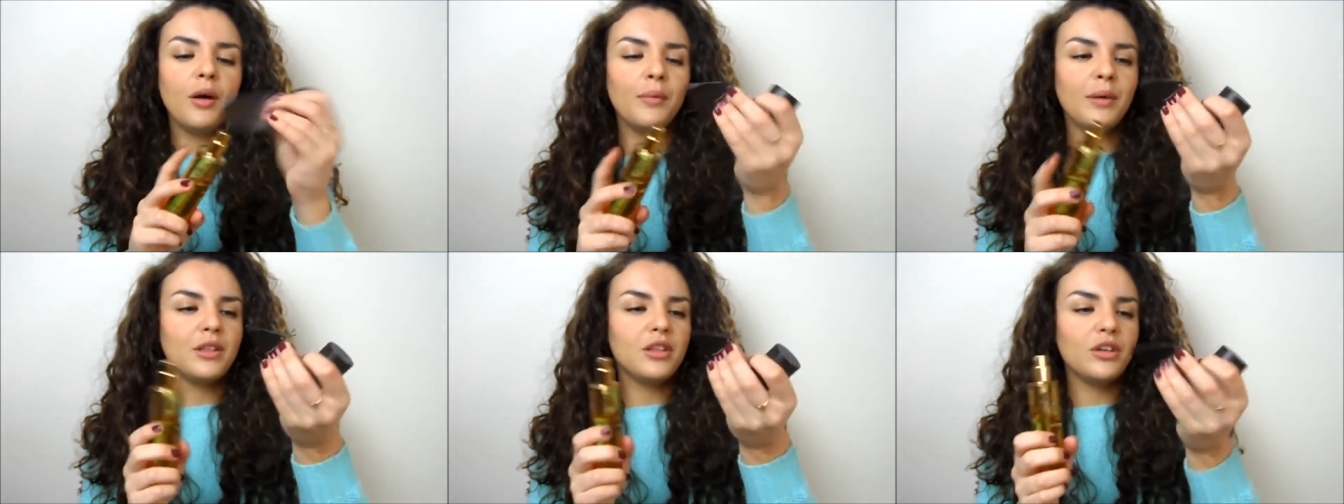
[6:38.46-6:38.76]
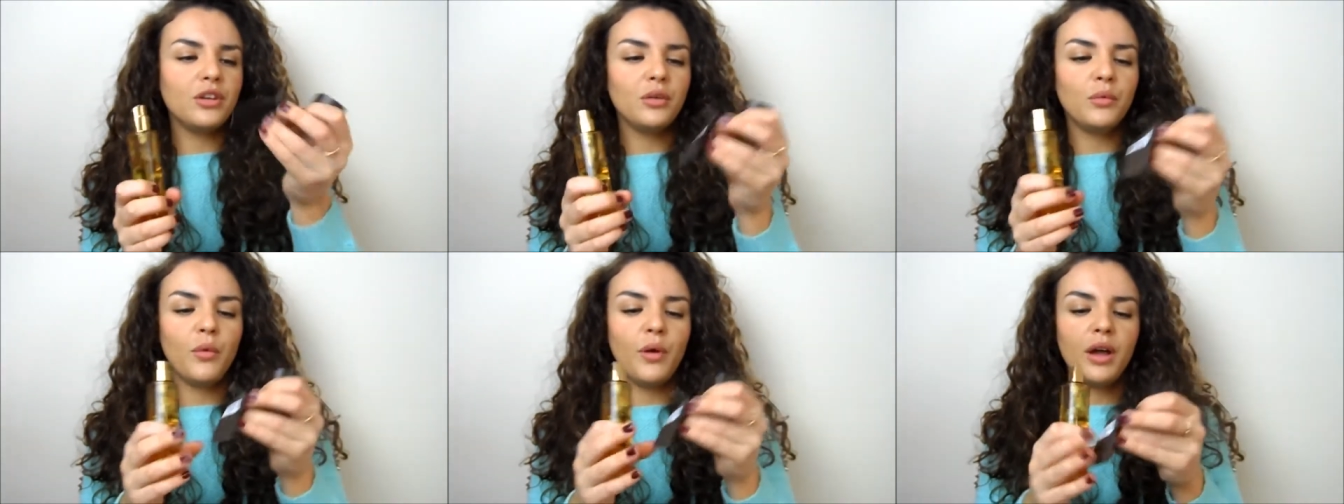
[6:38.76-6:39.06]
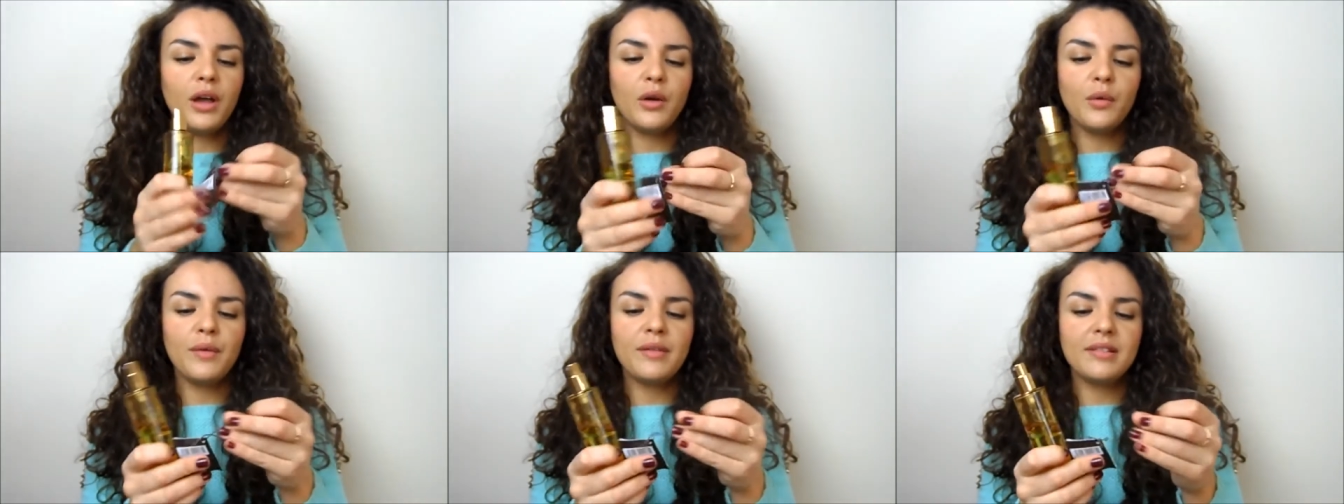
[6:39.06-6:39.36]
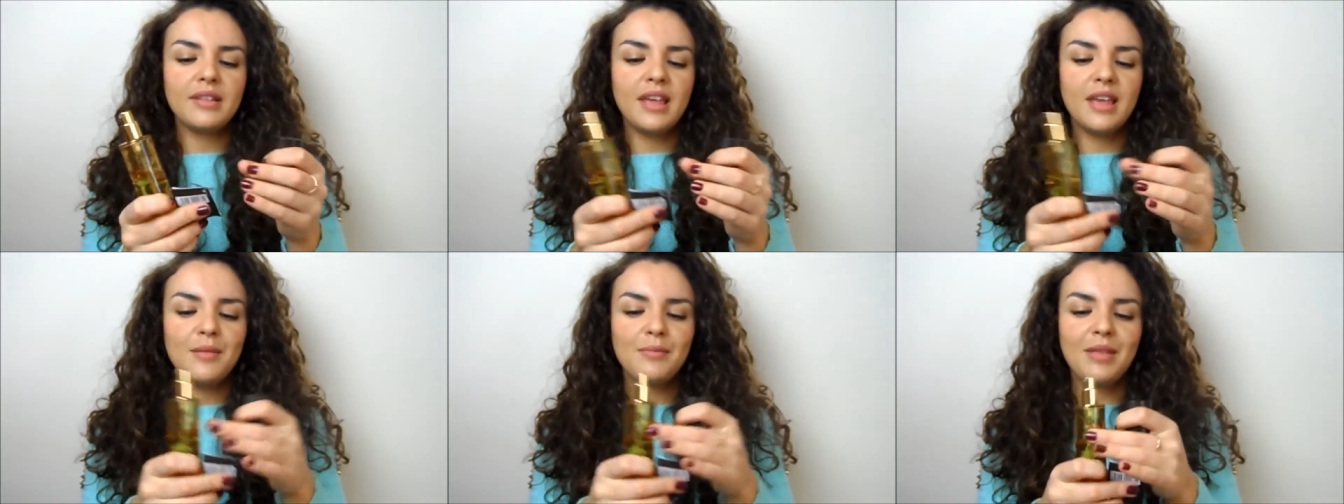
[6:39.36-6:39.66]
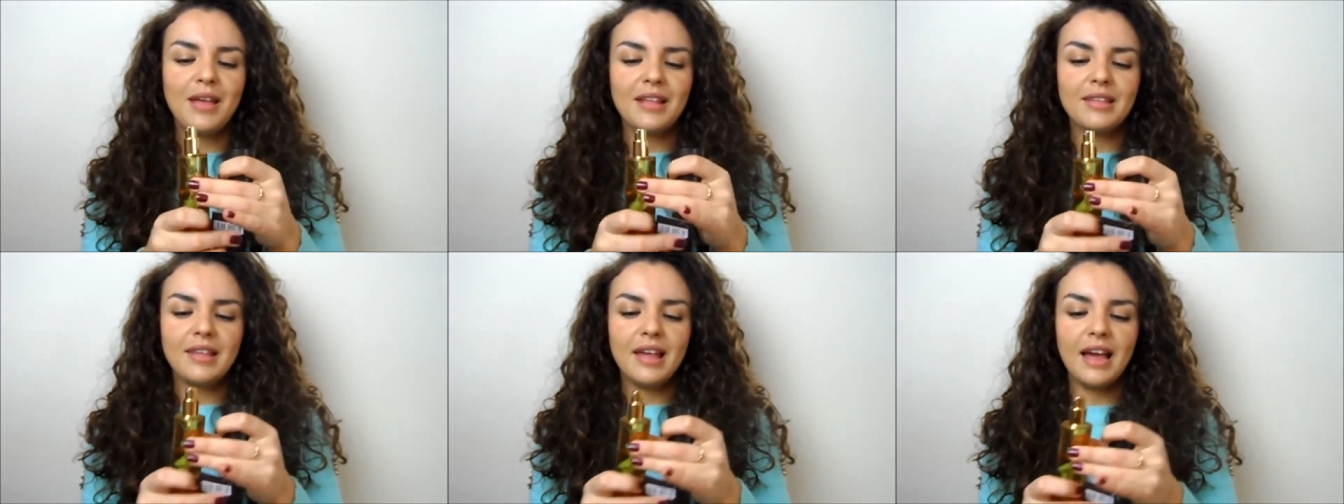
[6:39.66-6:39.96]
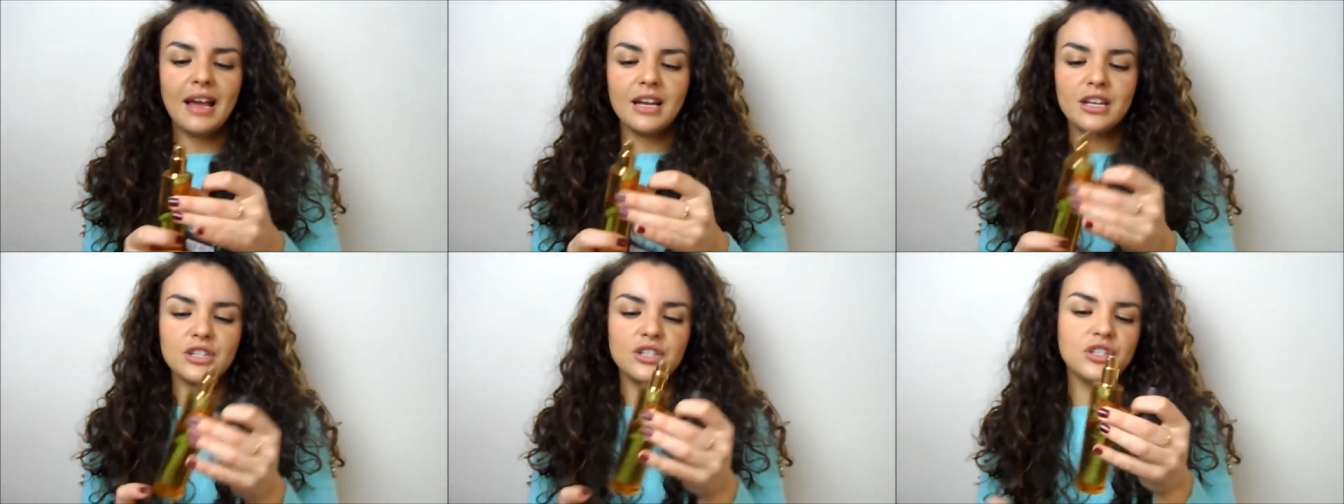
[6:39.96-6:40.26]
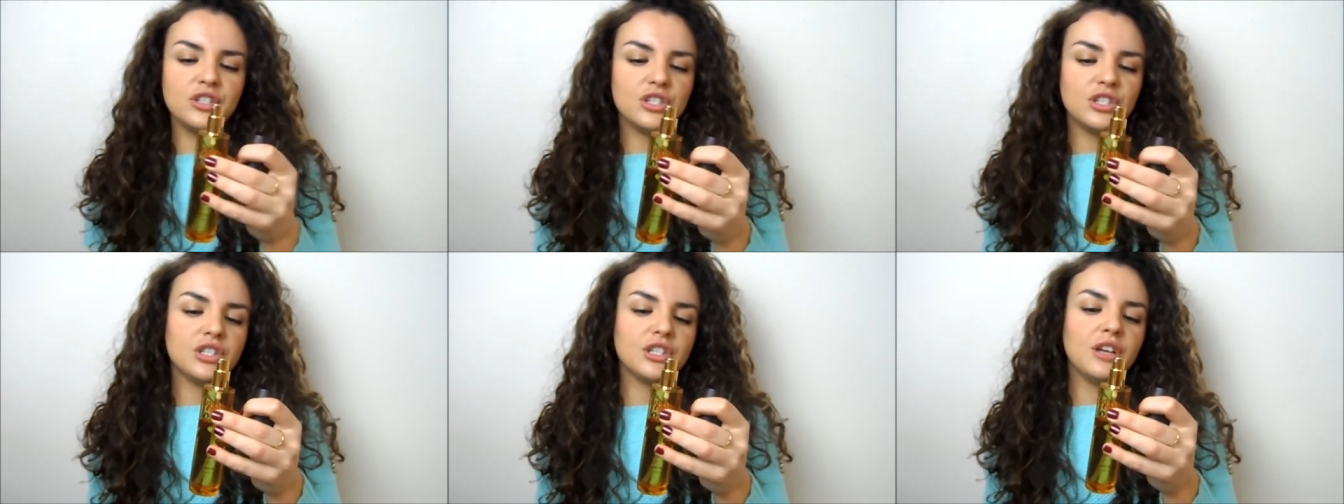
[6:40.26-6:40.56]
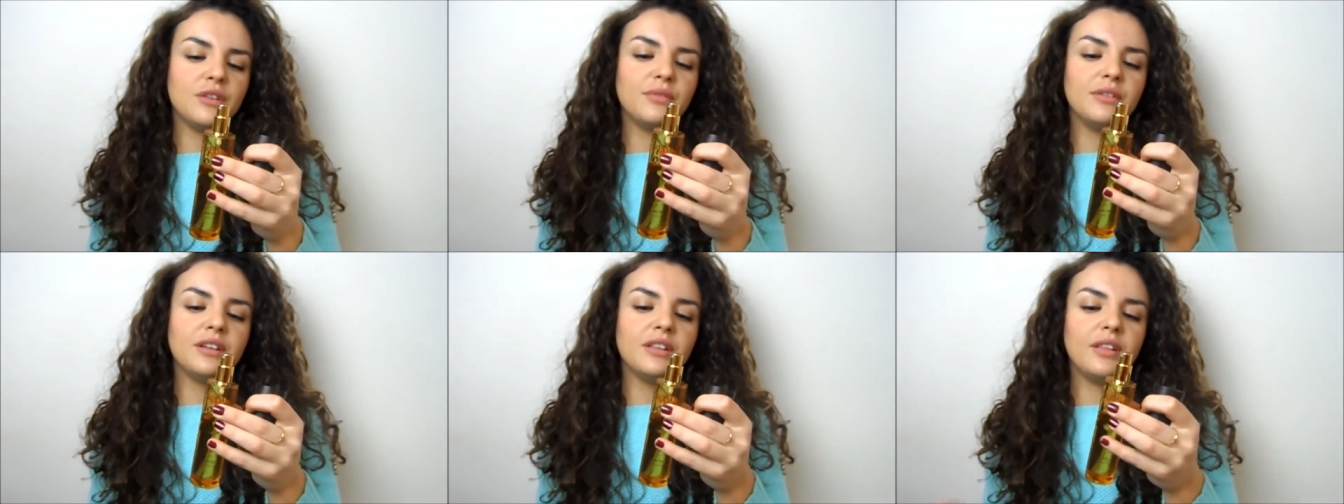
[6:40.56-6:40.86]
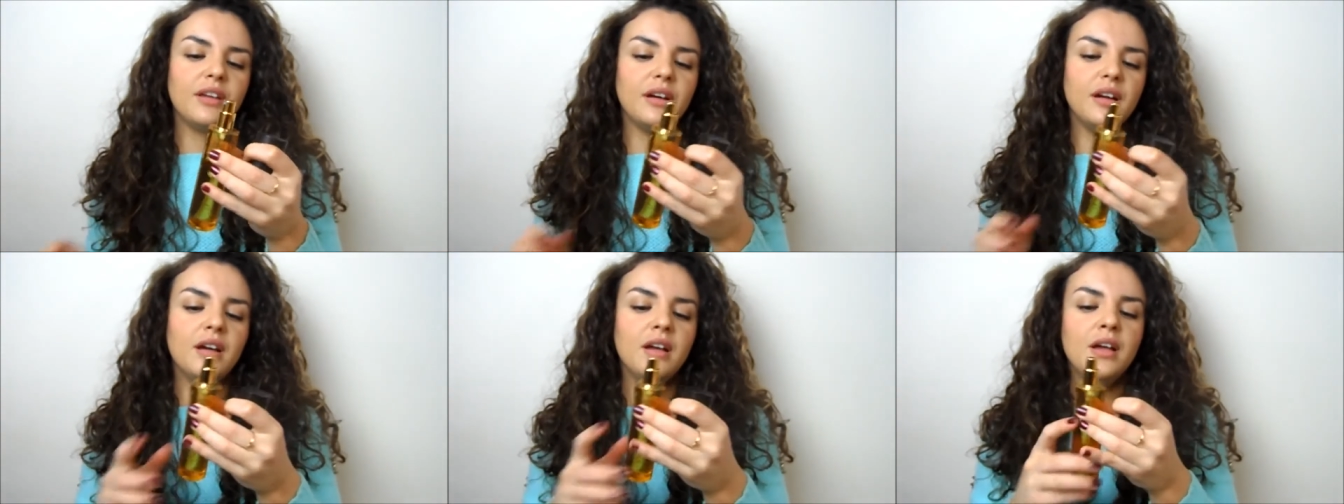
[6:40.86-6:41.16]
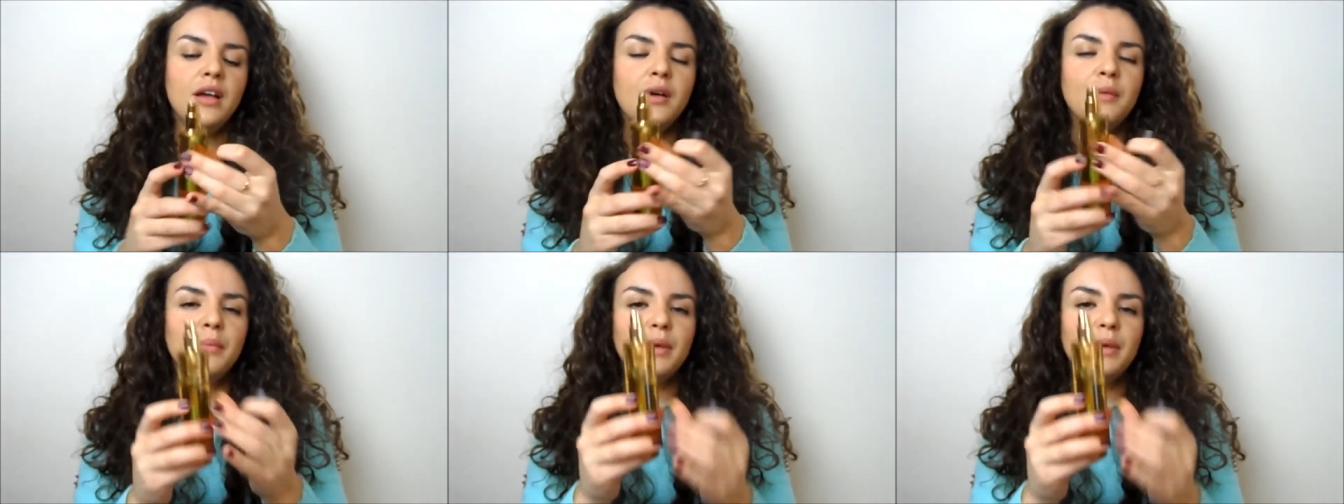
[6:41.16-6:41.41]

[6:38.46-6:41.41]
I don't know why I always keep that tag. I should just get rid of that.